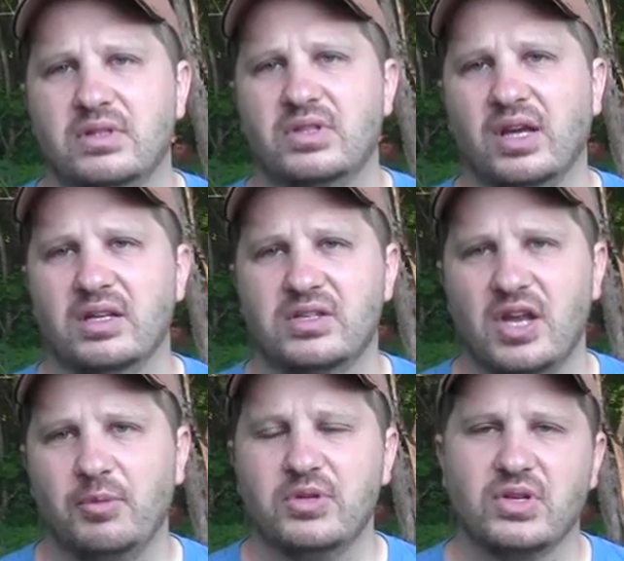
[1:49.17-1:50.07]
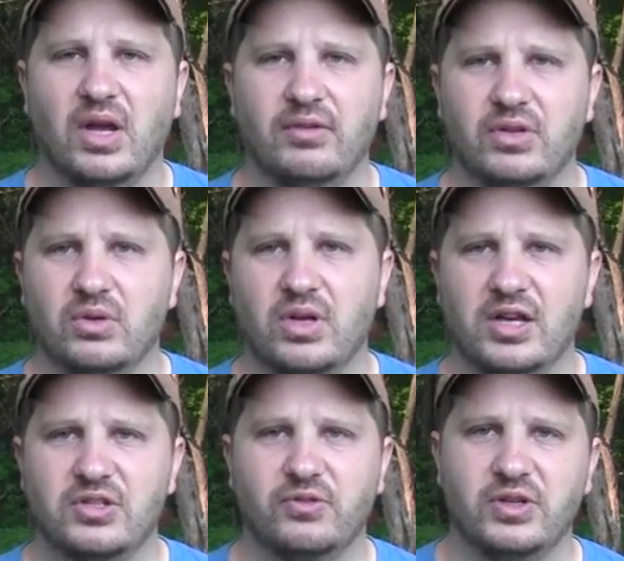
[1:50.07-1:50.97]
The second step is you have to go
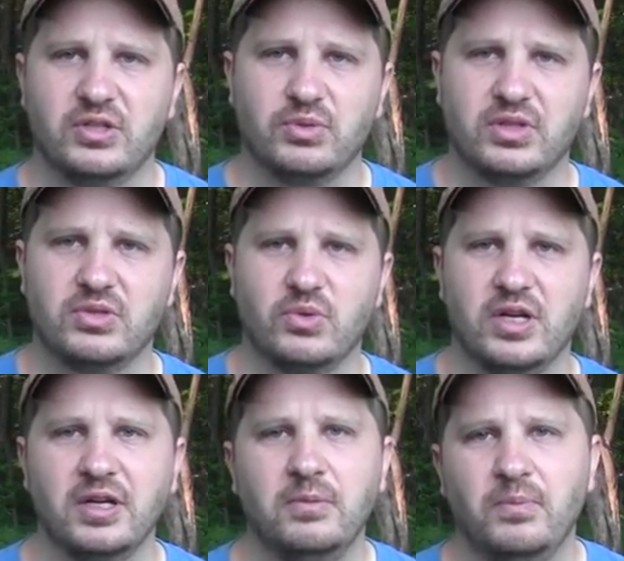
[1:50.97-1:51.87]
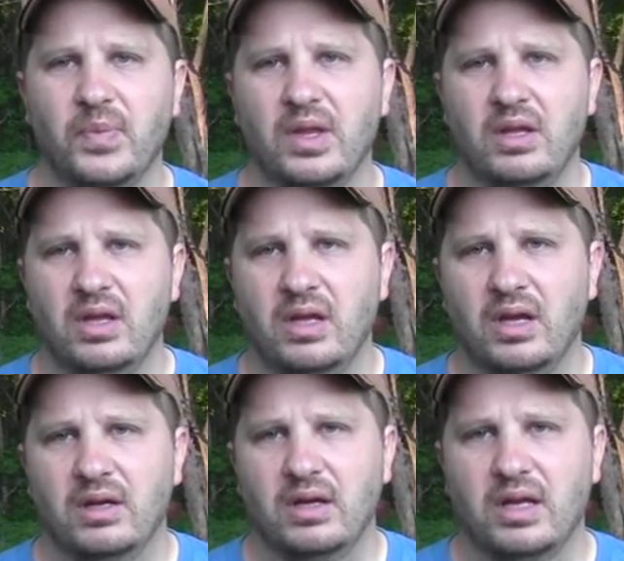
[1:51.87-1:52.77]
catch a fish with this rig.
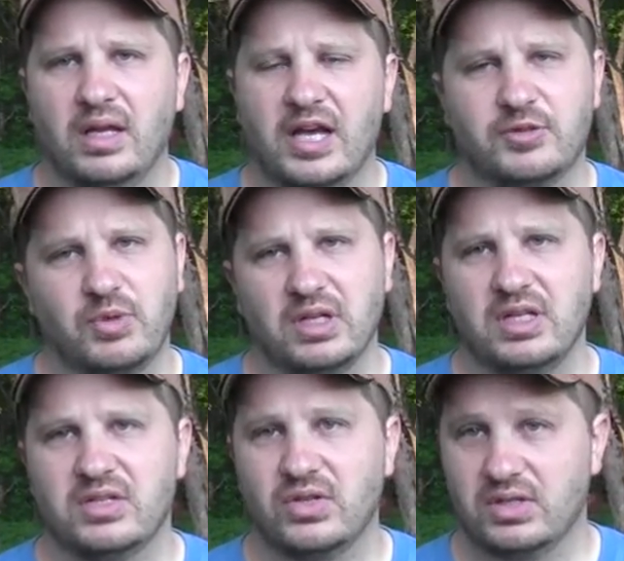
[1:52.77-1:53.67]
It has to be at least